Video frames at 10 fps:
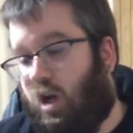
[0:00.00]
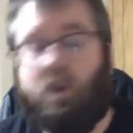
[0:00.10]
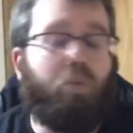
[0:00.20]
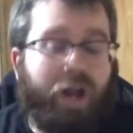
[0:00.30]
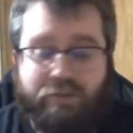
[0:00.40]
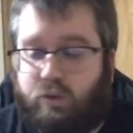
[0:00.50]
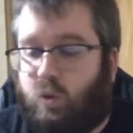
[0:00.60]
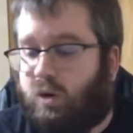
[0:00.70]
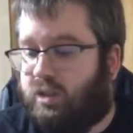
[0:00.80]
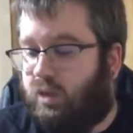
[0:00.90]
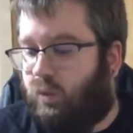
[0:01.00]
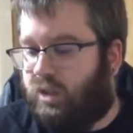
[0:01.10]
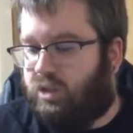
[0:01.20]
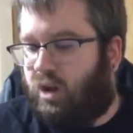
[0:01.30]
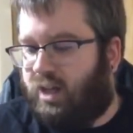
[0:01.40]
uh, the wife, of course, went
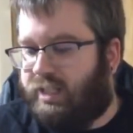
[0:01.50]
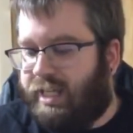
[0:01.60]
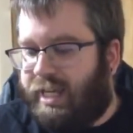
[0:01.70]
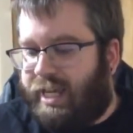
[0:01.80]
and saw it.